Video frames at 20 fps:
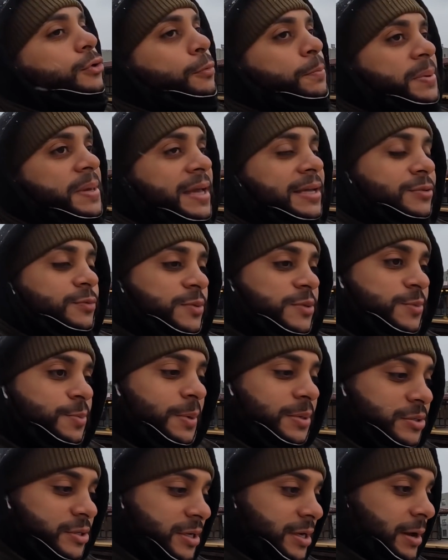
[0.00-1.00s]
UPS was
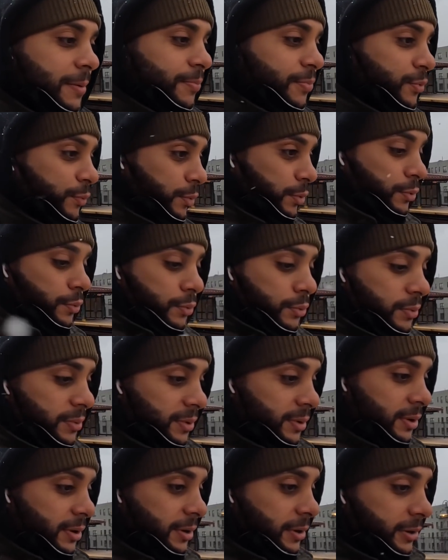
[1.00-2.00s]
supposed to come through.
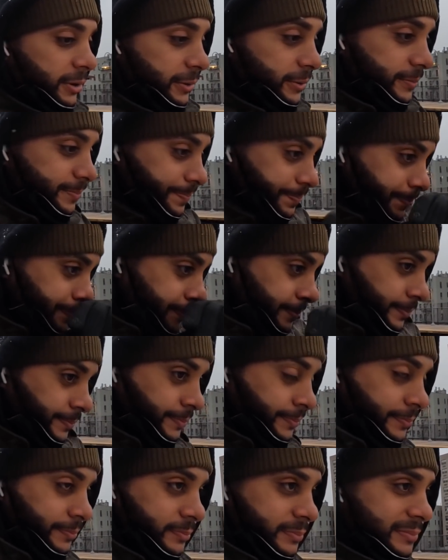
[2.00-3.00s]
Um,
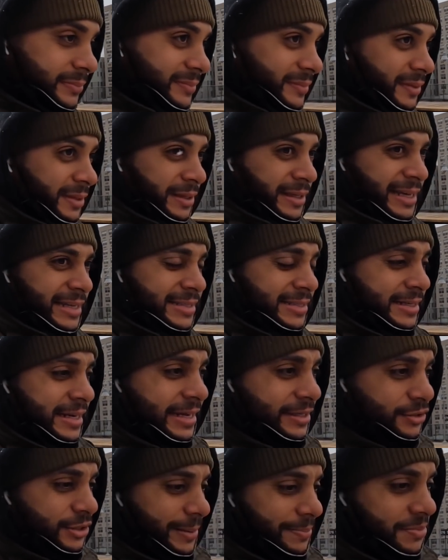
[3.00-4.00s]
yesterday
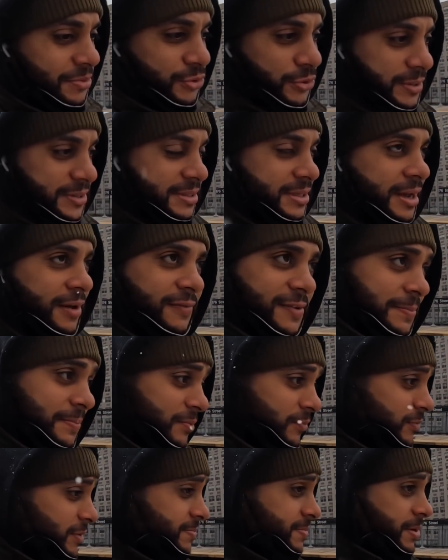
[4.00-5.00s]
and dropping the joints off. Let
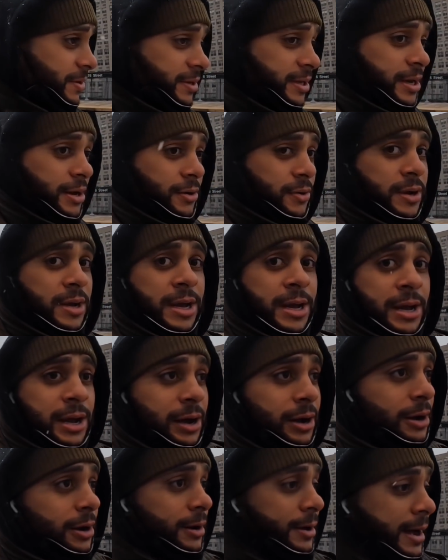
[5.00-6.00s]
me rip. know, yo,
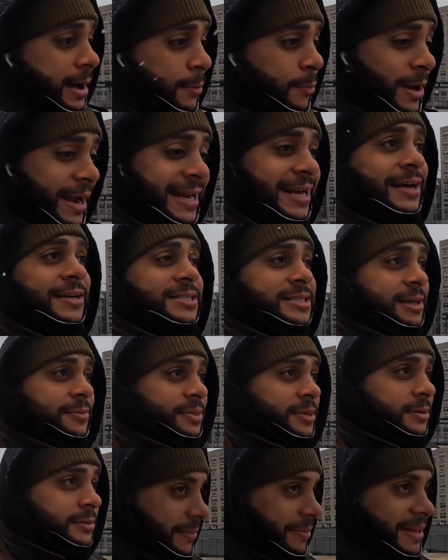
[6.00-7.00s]
uh, I'm waiting on
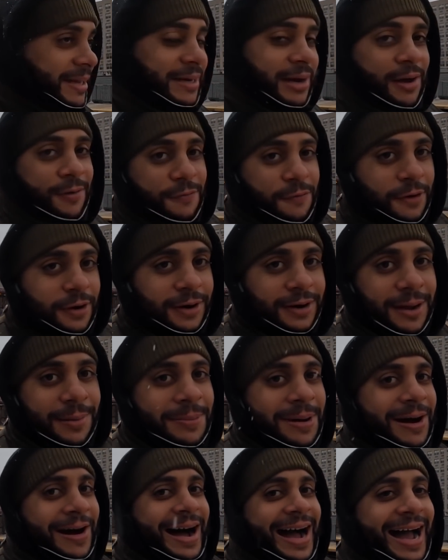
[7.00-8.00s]
something. I'm getting off work.
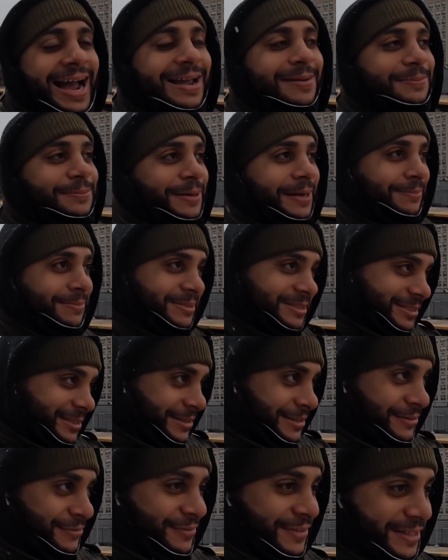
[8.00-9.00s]
I'm all hype. I'm gonna show
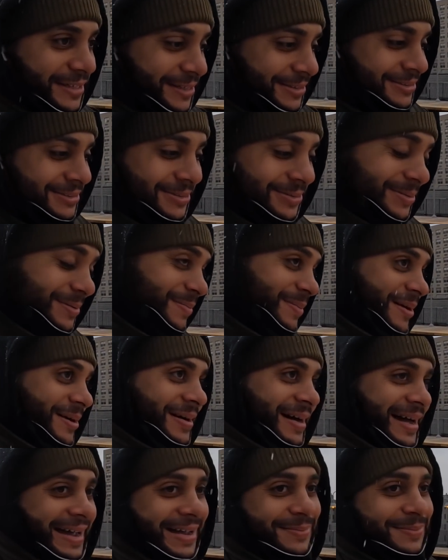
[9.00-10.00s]
you the video too. I'm
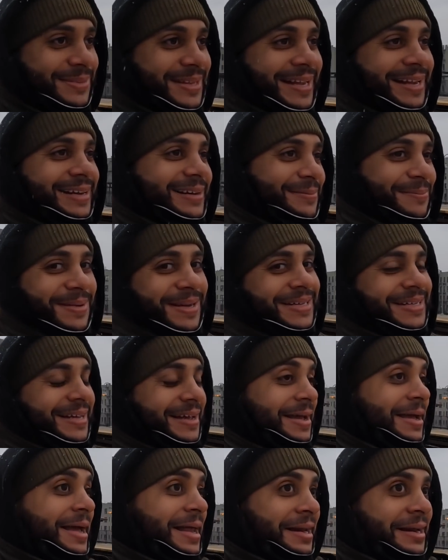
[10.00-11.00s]
all hype, thinking I'm about
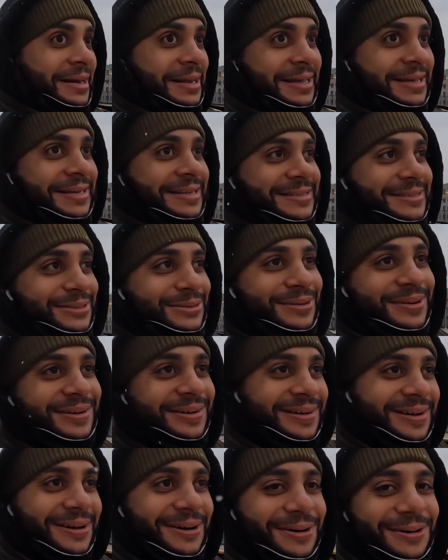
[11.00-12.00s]
to lead into
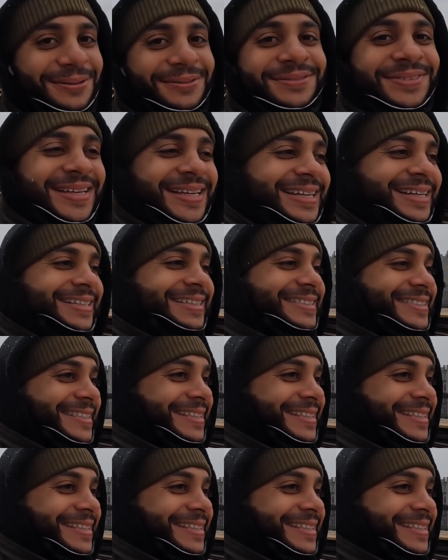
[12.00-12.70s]
a, a whole vid and